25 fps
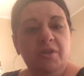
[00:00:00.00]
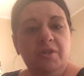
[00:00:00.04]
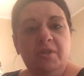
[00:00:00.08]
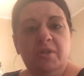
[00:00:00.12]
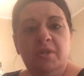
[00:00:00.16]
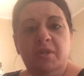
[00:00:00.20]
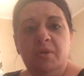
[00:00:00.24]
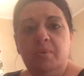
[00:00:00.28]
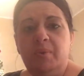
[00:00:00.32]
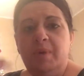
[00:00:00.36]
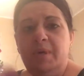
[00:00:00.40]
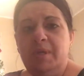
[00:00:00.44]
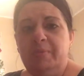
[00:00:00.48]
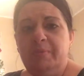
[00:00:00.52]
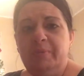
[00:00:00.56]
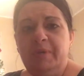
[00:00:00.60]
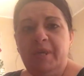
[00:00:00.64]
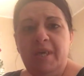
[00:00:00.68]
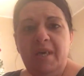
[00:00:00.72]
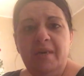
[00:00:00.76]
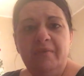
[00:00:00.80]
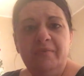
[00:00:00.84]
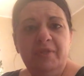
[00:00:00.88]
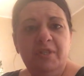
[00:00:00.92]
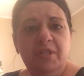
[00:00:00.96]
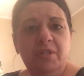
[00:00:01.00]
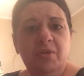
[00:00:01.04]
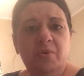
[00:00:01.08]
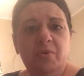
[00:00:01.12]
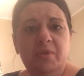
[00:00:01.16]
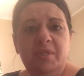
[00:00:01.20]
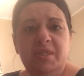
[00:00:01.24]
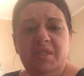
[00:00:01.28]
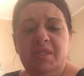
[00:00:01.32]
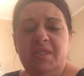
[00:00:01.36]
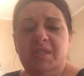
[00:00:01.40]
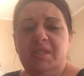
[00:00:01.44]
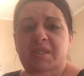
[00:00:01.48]
You don't want to be having to go to
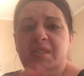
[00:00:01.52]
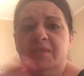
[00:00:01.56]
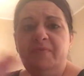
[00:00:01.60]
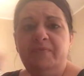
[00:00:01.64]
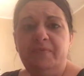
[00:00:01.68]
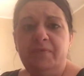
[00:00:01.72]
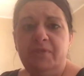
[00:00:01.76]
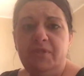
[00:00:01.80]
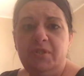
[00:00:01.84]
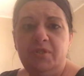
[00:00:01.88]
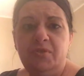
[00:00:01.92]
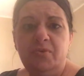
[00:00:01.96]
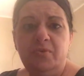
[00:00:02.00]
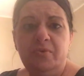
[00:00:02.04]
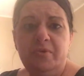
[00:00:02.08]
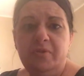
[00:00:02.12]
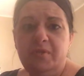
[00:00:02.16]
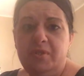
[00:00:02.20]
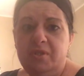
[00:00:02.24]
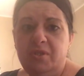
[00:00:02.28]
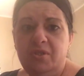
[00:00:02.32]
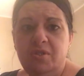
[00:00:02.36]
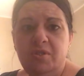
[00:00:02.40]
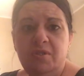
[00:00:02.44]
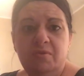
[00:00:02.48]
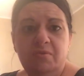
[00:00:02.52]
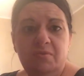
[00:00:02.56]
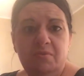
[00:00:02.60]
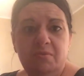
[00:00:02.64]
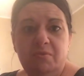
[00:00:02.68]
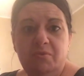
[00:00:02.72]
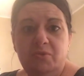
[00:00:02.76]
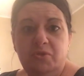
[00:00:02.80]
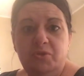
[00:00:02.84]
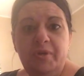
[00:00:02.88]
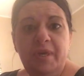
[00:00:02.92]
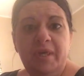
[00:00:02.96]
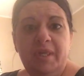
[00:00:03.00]
six different stores
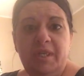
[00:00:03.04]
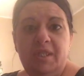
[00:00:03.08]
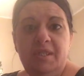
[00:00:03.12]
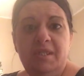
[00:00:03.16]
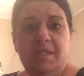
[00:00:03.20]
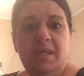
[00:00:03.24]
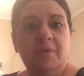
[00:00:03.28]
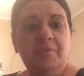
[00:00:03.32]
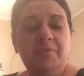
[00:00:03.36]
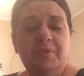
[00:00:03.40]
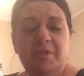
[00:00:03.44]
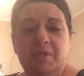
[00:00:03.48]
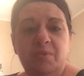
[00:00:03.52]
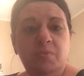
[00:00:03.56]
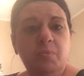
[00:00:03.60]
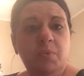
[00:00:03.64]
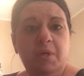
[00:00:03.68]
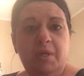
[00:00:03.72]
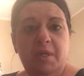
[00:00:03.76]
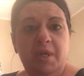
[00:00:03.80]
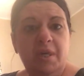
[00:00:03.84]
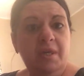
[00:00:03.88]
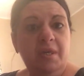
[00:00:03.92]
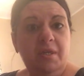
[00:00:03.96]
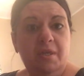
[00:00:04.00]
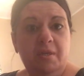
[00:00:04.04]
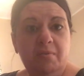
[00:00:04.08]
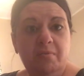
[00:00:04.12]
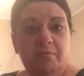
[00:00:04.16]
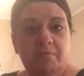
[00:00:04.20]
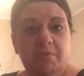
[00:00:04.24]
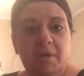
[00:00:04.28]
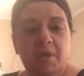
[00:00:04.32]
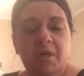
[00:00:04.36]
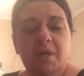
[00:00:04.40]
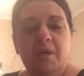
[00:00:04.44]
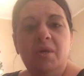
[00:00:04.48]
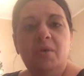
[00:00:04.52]
tracking down this one item
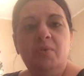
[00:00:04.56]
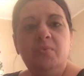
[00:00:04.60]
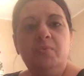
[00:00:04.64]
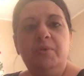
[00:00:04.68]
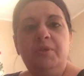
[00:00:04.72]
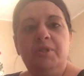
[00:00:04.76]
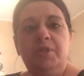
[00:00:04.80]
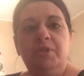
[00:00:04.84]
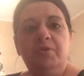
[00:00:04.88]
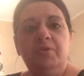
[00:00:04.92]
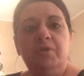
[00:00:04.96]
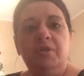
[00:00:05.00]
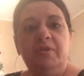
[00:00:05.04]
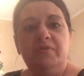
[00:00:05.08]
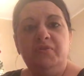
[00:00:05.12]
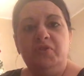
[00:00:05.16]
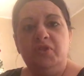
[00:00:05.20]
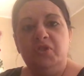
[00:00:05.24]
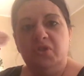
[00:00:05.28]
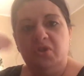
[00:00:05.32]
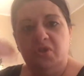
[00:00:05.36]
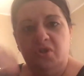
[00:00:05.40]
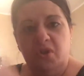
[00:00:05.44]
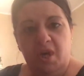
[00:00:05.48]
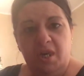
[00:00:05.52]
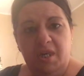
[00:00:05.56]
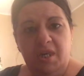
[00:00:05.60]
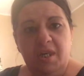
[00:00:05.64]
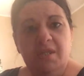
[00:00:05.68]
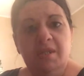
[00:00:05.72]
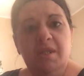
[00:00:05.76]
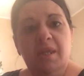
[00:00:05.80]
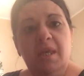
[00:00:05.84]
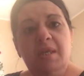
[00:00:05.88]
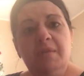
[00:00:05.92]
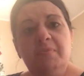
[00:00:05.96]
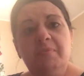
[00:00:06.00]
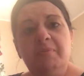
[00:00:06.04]
when you could have just gone
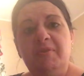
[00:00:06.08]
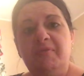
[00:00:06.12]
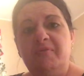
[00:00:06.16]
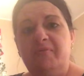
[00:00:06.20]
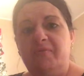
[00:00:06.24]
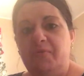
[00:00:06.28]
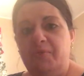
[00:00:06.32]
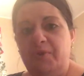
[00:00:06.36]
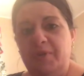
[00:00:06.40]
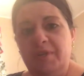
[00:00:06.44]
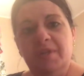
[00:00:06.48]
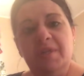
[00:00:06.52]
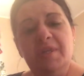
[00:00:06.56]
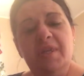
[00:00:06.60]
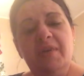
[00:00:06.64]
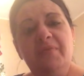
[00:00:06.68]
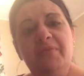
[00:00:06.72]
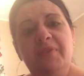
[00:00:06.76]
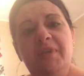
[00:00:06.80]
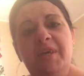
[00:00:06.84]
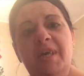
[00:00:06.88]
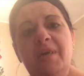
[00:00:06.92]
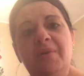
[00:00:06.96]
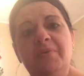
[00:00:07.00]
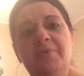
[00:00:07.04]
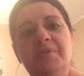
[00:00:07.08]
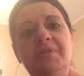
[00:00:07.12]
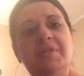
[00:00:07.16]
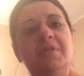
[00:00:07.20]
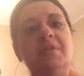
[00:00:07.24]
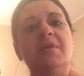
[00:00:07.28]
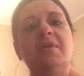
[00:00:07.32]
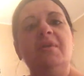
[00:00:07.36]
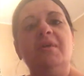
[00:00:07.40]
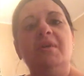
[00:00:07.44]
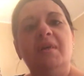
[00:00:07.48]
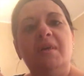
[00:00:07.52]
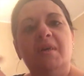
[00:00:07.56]
online before you left the house,
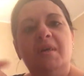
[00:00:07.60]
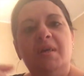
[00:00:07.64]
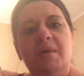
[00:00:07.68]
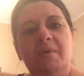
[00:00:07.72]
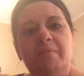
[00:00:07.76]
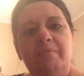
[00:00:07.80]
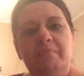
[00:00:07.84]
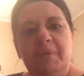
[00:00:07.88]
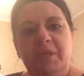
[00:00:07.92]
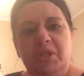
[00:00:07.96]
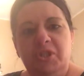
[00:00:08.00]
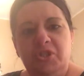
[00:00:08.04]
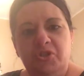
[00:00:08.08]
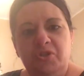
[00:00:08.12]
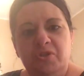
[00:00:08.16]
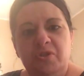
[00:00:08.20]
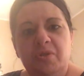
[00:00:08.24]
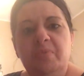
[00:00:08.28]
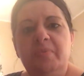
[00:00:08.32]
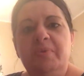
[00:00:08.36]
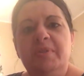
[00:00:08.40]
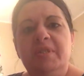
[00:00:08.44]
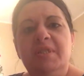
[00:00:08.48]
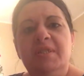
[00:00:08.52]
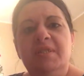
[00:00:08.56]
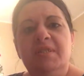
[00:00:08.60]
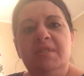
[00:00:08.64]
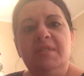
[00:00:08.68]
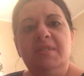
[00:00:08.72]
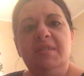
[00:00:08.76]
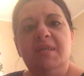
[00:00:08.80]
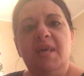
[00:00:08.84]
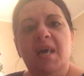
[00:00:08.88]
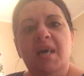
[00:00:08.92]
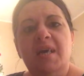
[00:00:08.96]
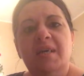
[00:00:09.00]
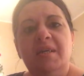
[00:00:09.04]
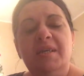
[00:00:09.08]
made sure it was in
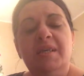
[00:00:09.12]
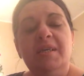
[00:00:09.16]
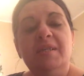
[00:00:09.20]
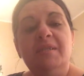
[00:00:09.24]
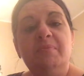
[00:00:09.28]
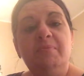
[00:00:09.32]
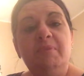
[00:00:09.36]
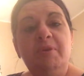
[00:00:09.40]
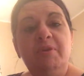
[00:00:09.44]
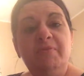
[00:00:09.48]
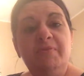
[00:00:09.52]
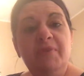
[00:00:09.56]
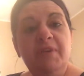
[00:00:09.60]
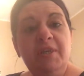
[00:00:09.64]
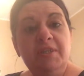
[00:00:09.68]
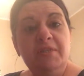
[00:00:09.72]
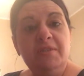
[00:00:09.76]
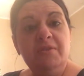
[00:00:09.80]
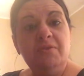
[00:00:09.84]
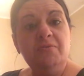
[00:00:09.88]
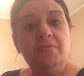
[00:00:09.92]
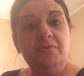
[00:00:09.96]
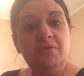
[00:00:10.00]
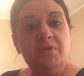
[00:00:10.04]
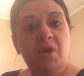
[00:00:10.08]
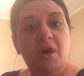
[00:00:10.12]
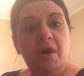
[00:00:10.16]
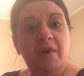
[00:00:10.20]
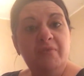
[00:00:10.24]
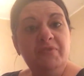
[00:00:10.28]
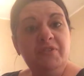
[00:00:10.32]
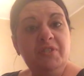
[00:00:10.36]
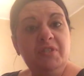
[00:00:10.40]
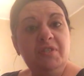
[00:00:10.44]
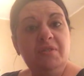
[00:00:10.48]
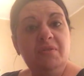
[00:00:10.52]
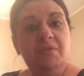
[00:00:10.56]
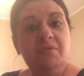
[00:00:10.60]
stock. As a matter of fact, there's
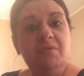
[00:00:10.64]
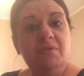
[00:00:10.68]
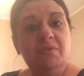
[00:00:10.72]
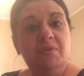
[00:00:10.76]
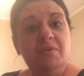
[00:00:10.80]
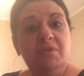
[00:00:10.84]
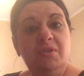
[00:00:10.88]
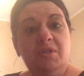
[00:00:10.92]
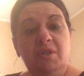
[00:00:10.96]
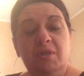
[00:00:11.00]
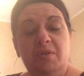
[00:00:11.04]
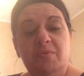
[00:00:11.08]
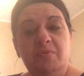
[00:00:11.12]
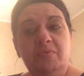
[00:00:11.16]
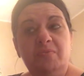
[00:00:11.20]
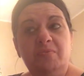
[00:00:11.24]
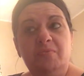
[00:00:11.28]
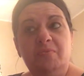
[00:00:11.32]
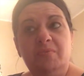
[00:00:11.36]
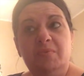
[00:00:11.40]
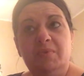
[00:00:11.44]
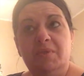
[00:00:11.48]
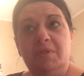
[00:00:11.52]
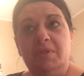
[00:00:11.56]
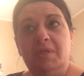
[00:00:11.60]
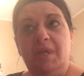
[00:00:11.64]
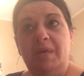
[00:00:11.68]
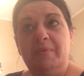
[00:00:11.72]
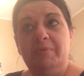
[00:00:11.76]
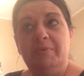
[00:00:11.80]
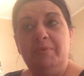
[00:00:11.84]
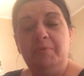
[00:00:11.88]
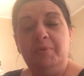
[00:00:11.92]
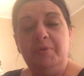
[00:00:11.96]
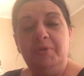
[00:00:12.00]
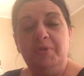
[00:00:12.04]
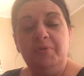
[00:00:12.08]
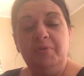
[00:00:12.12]
often, you know,
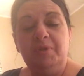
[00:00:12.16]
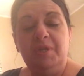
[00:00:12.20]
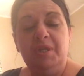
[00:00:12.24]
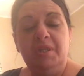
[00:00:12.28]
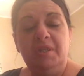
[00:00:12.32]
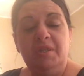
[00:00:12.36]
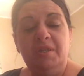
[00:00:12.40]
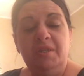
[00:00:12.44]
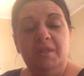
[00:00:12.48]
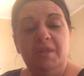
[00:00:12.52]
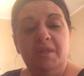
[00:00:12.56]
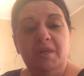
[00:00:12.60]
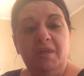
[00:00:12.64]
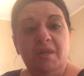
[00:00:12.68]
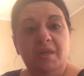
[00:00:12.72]
times where you can